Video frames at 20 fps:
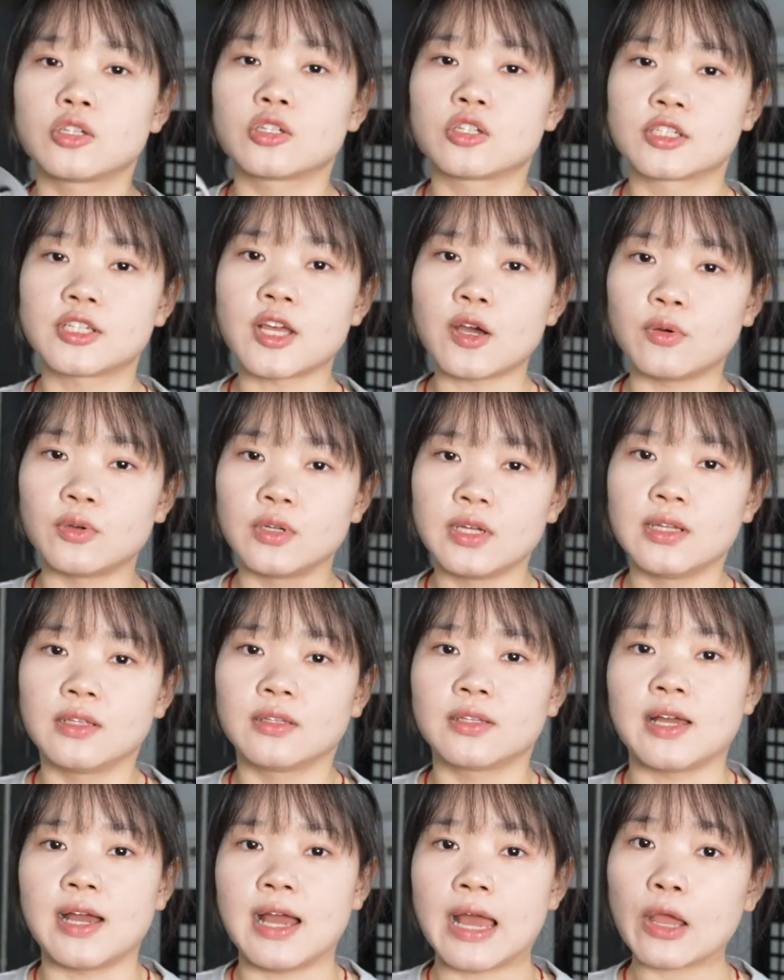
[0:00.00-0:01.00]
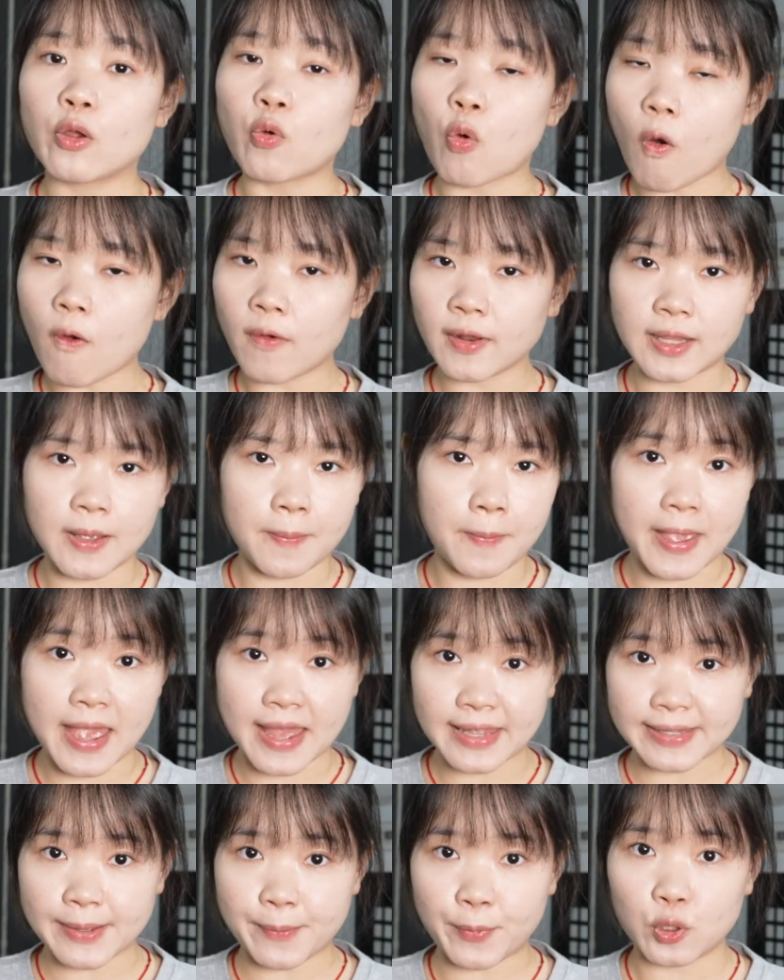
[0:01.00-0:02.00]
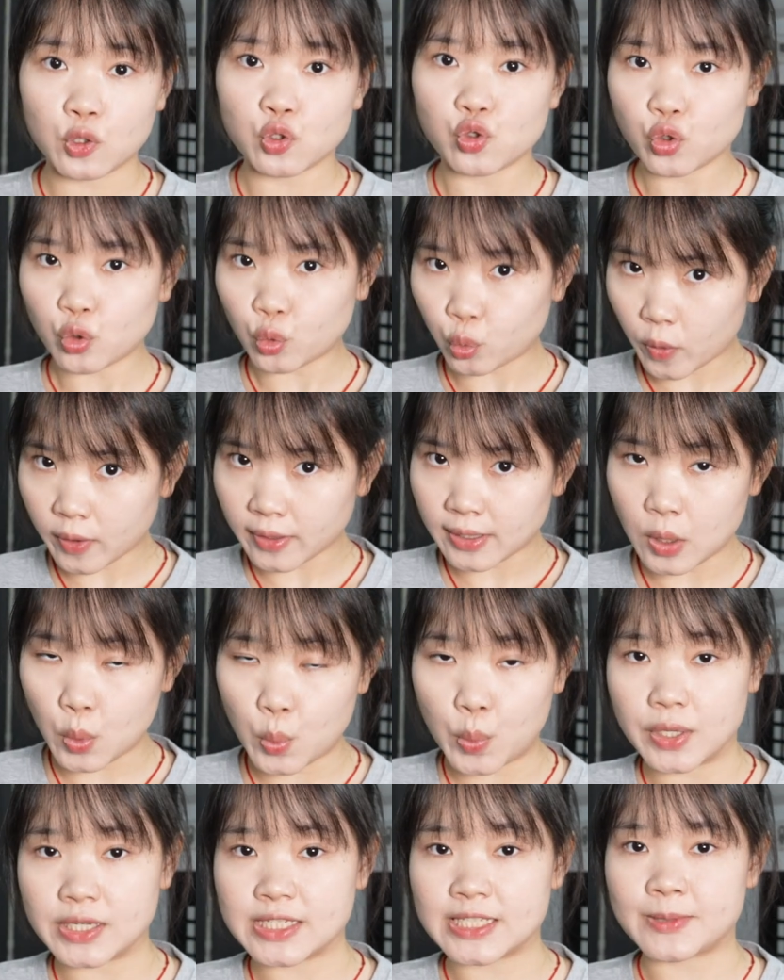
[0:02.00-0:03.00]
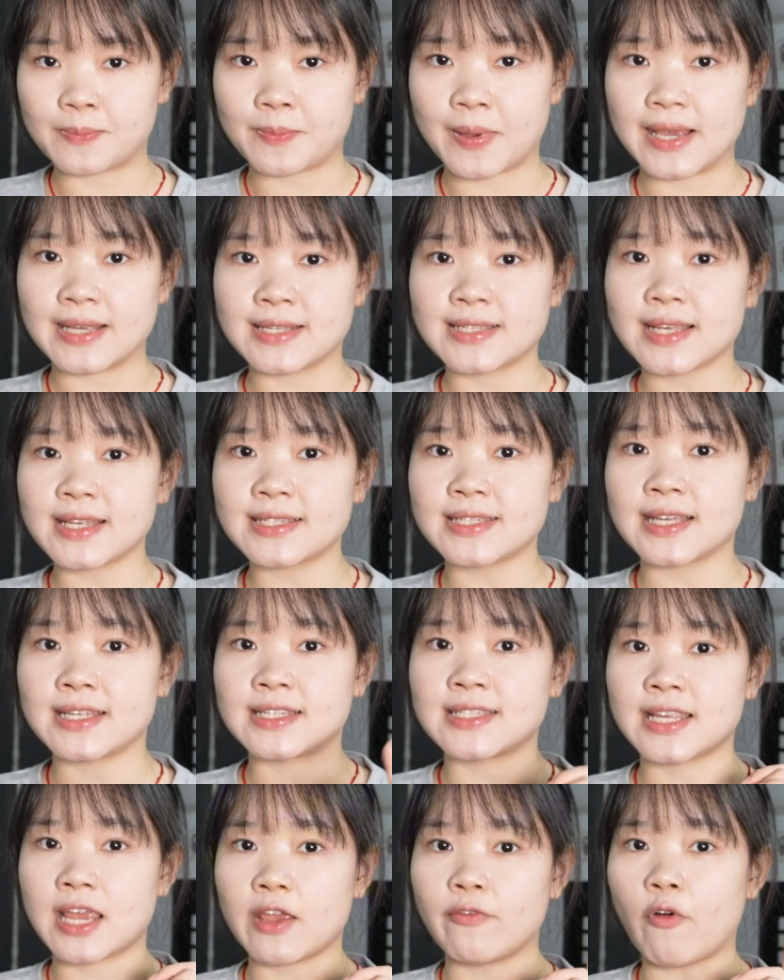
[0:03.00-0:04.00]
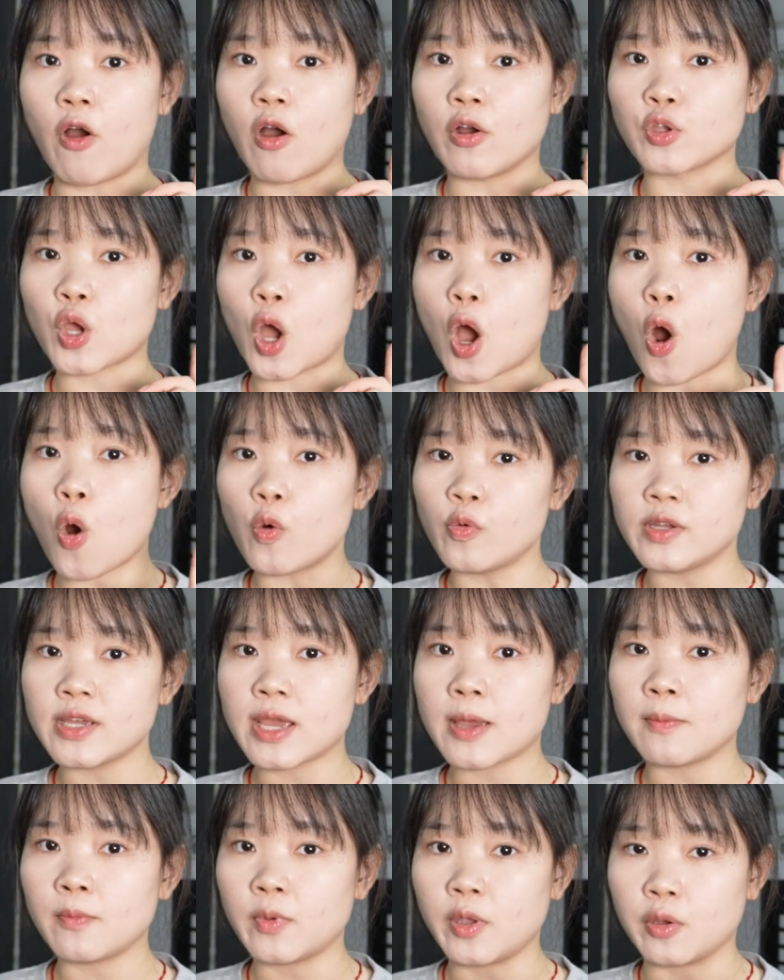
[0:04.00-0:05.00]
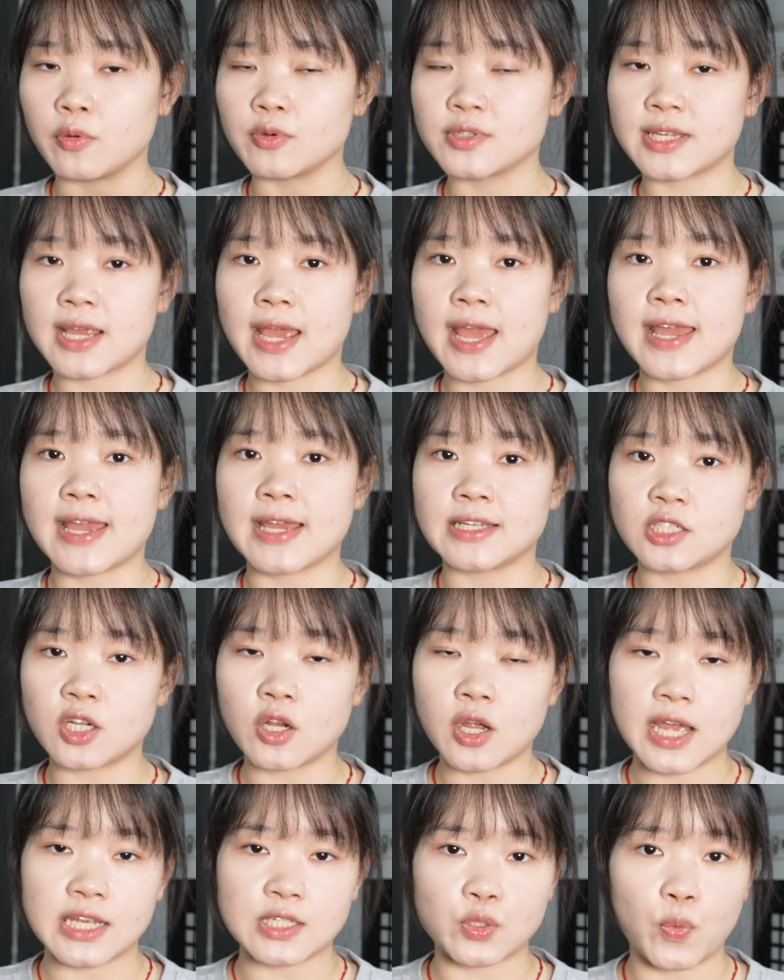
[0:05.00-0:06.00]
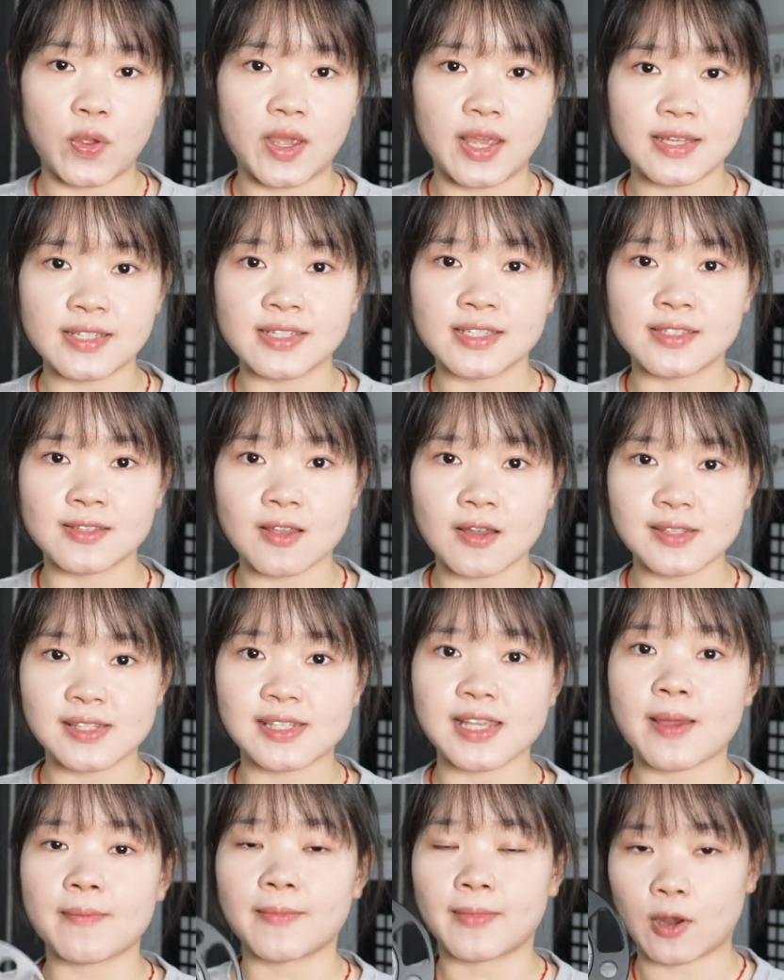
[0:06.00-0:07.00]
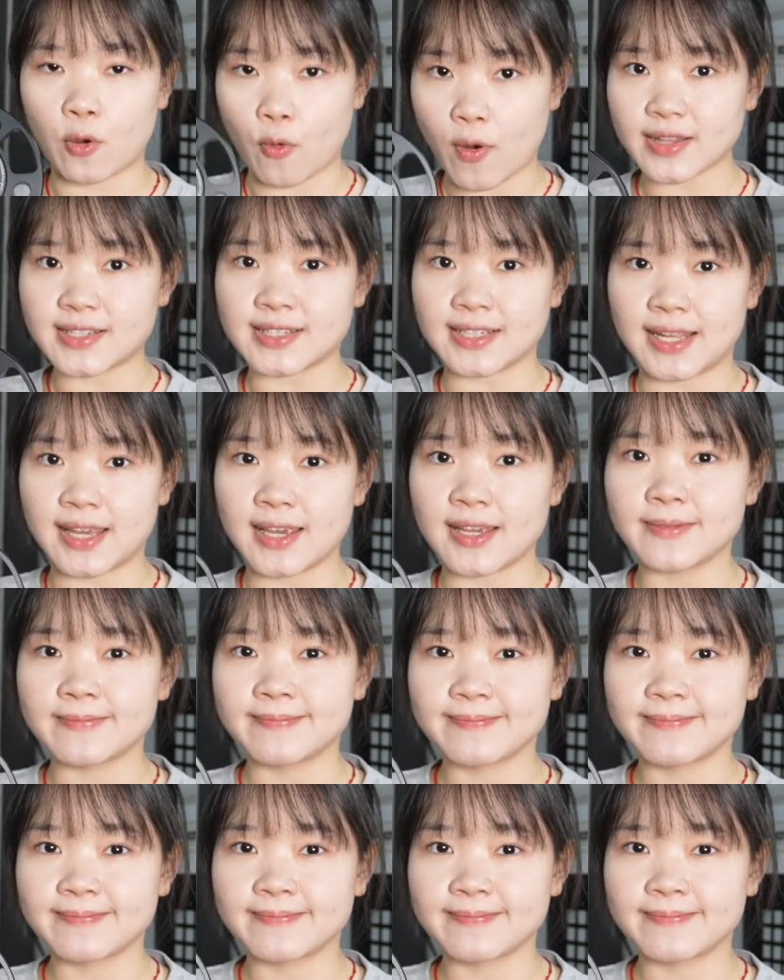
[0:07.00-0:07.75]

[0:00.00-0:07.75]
So, the high-quality BMW G20 wheel spacers are safe on your OEM wheels as long as we install them correctly.